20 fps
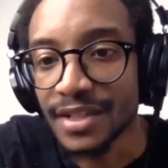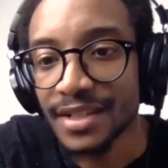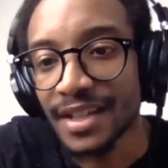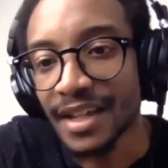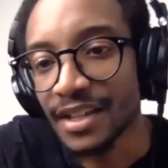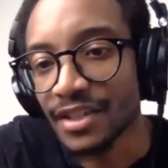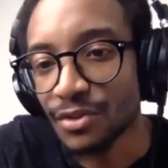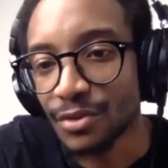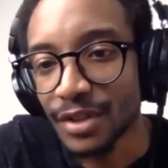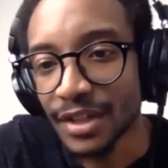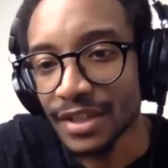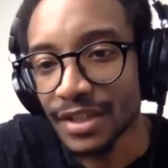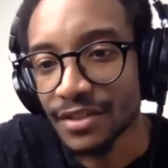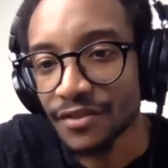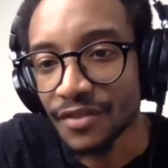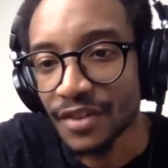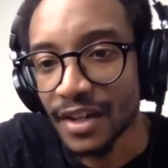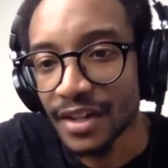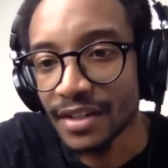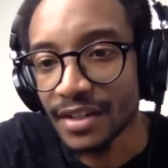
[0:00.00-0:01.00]
Yeah, you have to
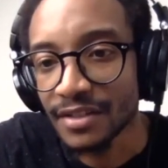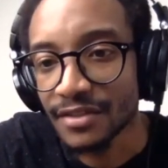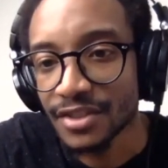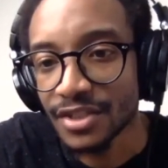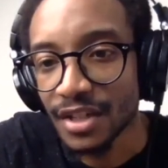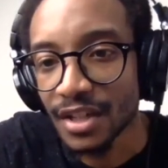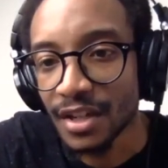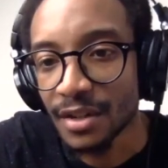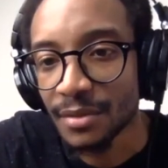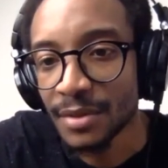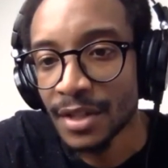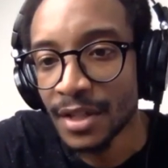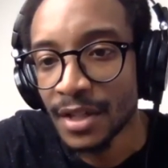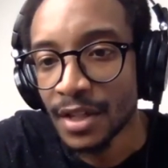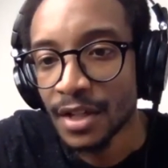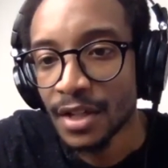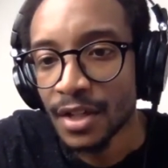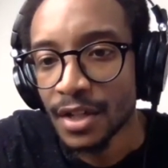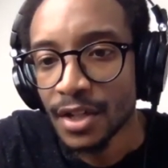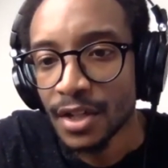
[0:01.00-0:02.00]
find a shop.
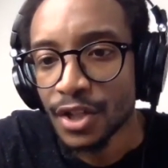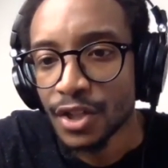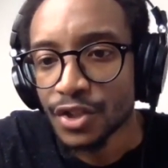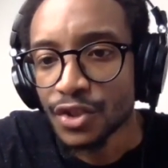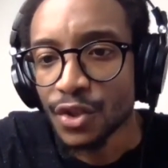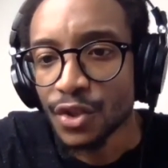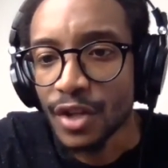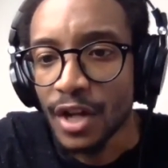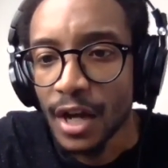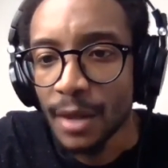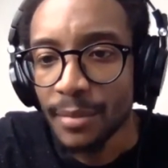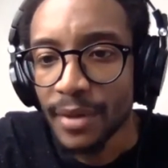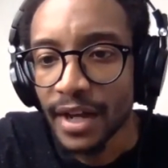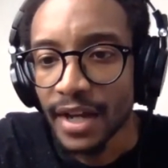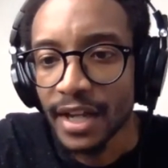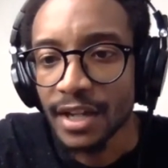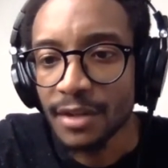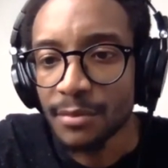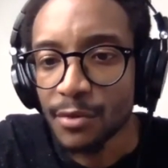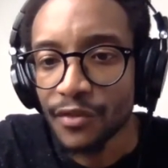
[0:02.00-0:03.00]
So
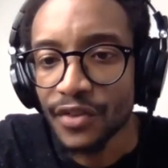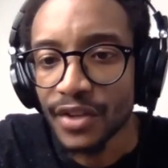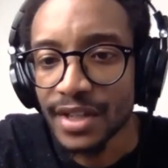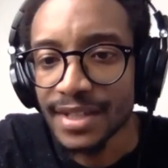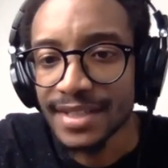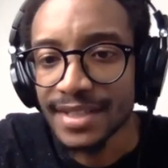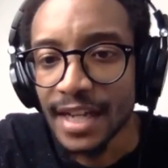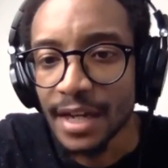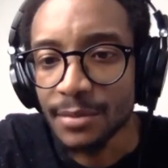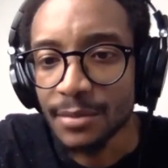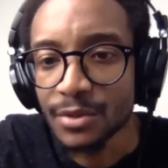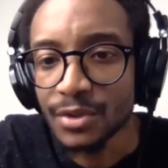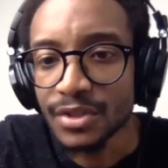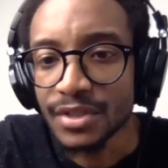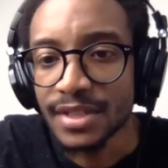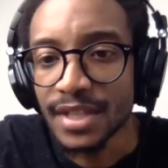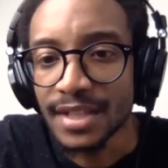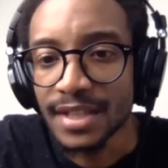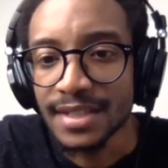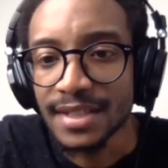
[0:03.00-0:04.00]
compact anamorphic
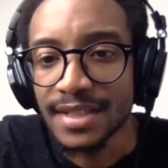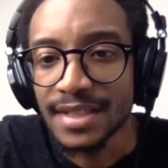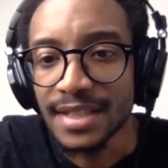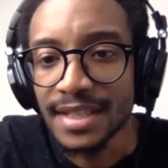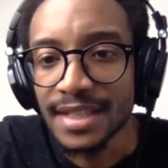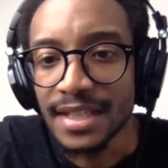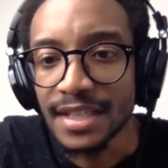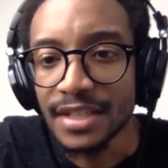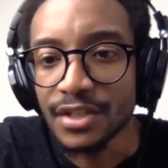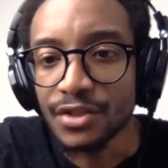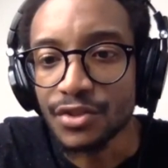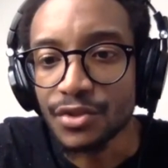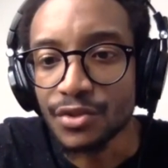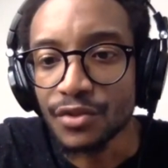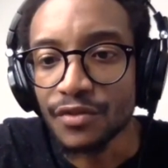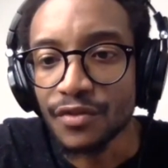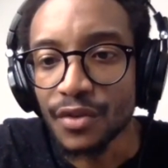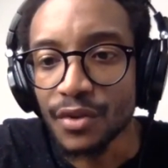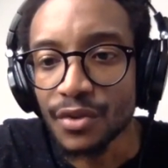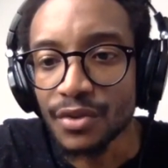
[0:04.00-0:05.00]
adapters doesn't need
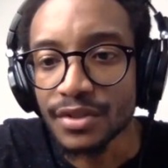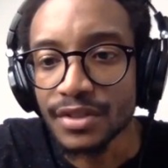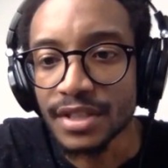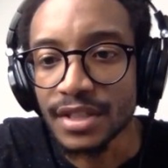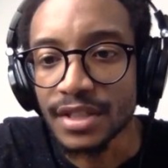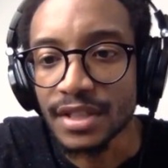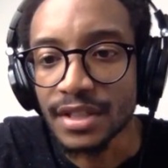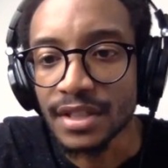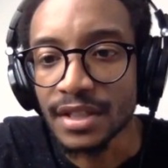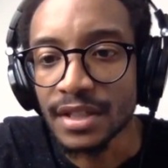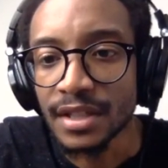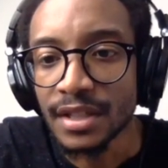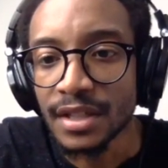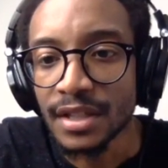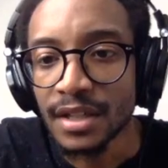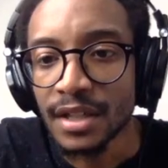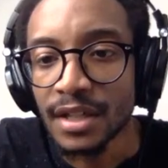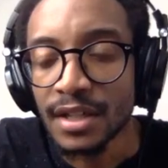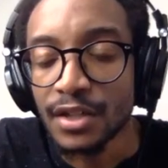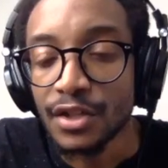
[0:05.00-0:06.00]
dual focusing.
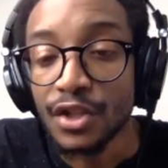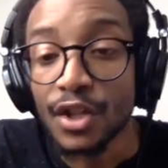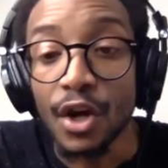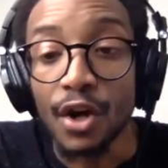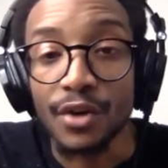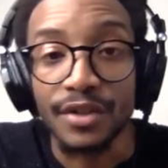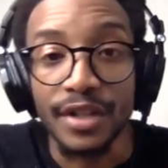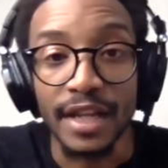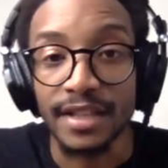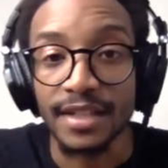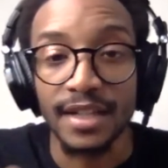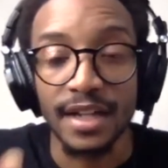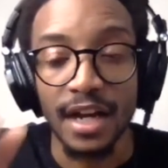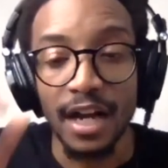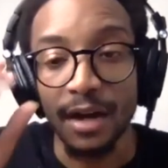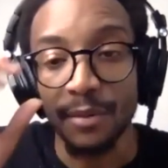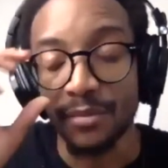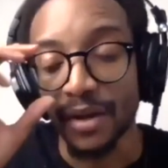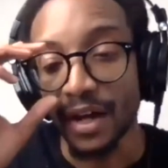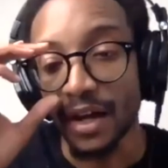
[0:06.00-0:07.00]
No, not the
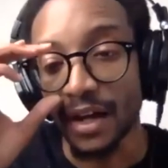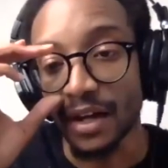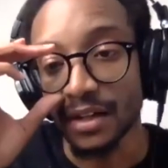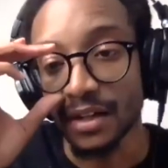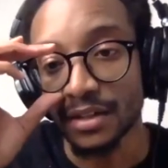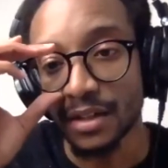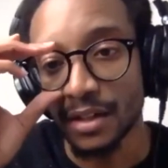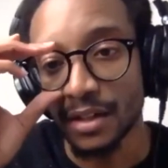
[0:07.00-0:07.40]
compact.